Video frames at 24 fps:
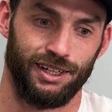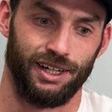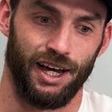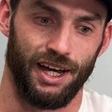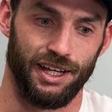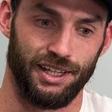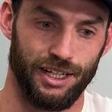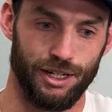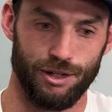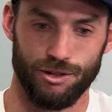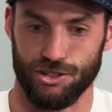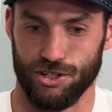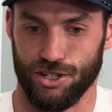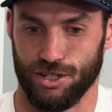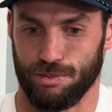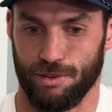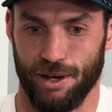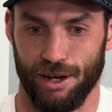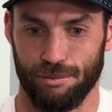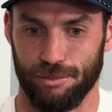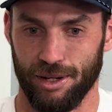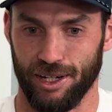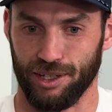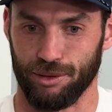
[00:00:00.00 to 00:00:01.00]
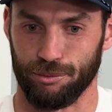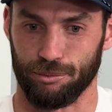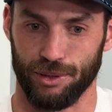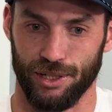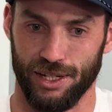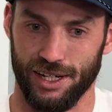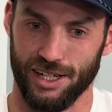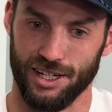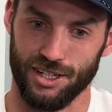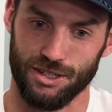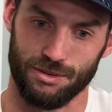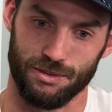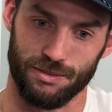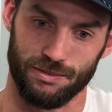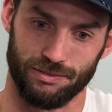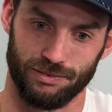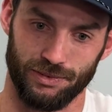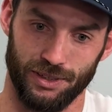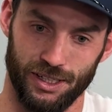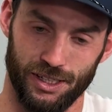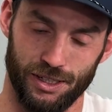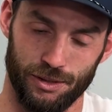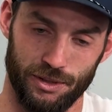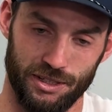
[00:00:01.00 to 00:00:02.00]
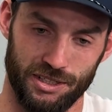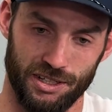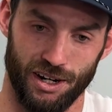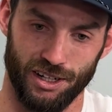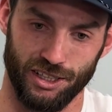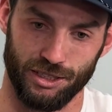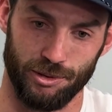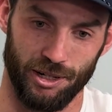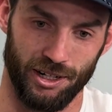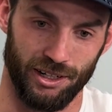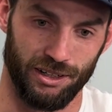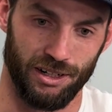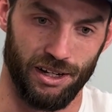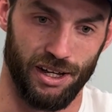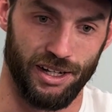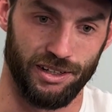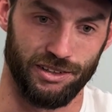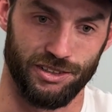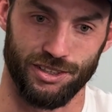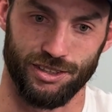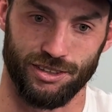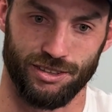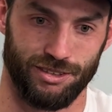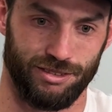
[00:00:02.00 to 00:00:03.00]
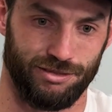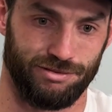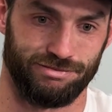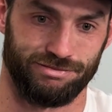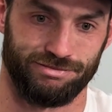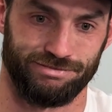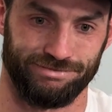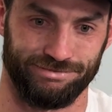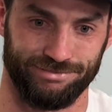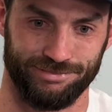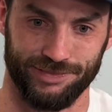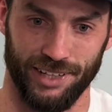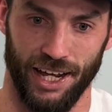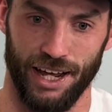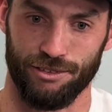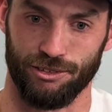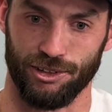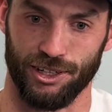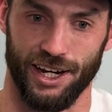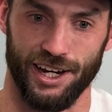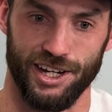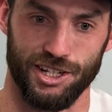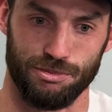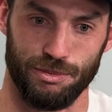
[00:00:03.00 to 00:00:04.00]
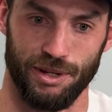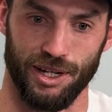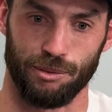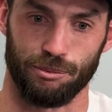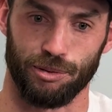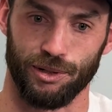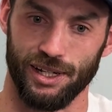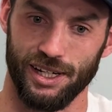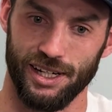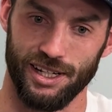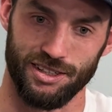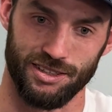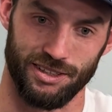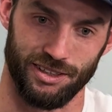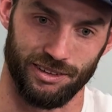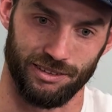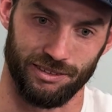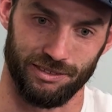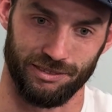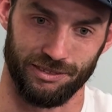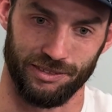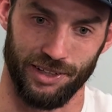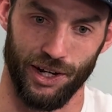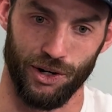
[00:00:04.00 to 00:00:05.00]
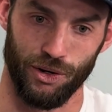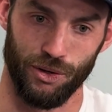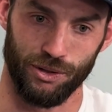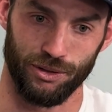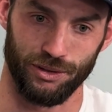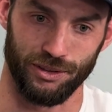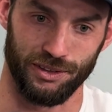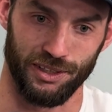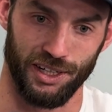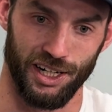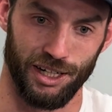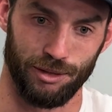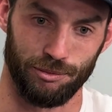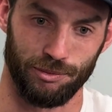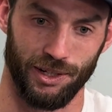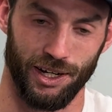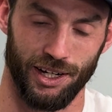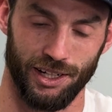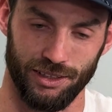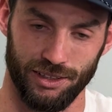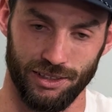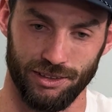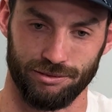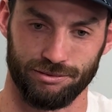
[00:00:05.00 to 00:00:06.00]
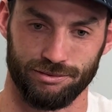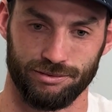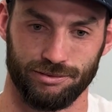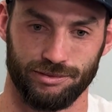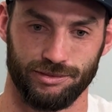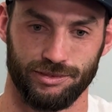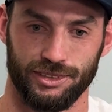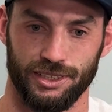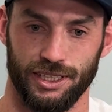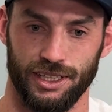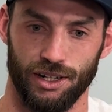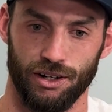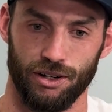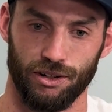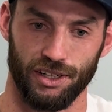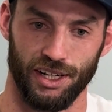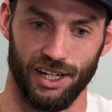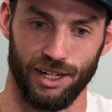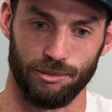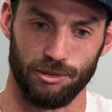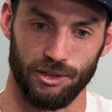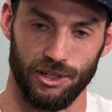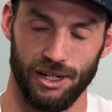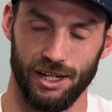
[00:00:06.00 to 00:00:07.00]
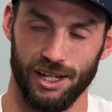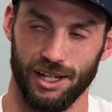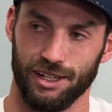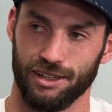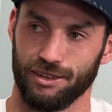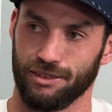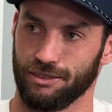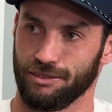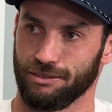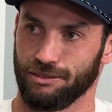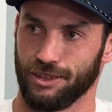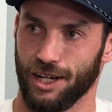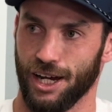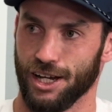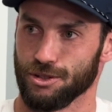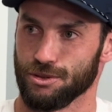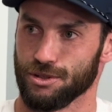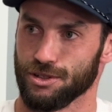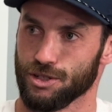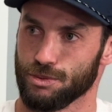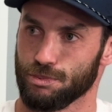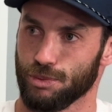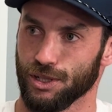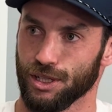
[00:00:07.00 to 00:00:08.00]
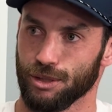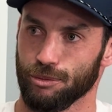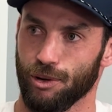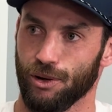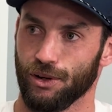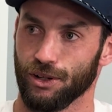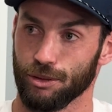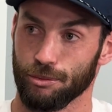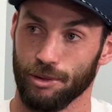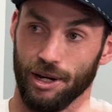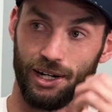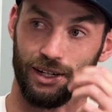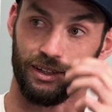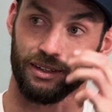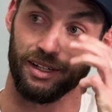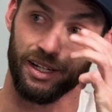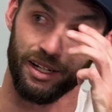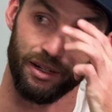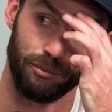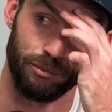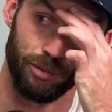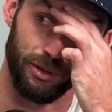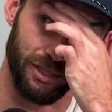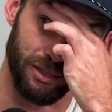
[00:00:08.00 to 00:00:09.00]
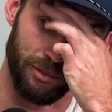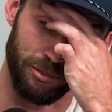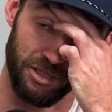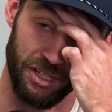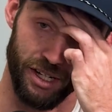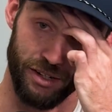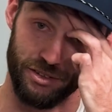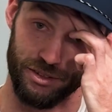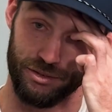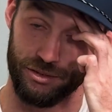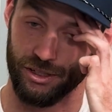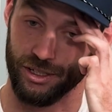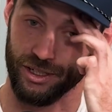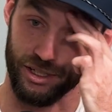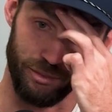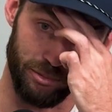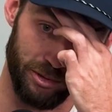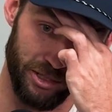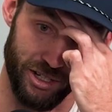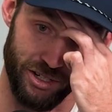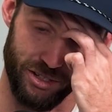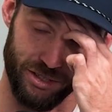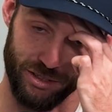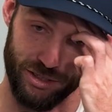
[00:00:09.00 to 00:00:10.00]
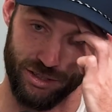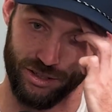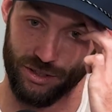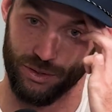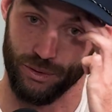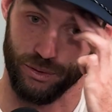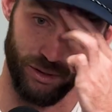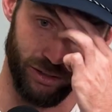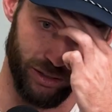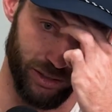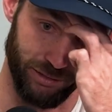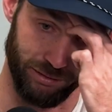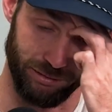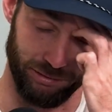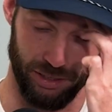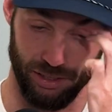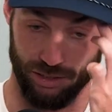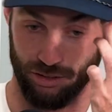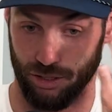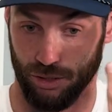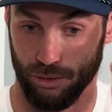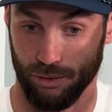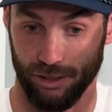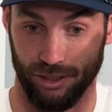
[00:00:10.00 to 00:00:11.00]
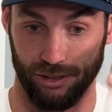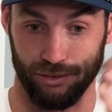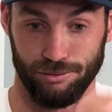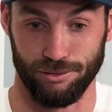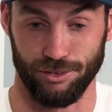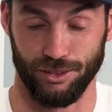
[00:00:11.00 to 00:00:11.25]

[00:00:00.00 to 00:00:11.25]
I think it was just about making plays. We talked about it a lot, just having guys make plays, and that Oakland game kind of it all came to a head, and guys were just putting the ball in the back of the net and putting themselves in really good positions to score and doing it.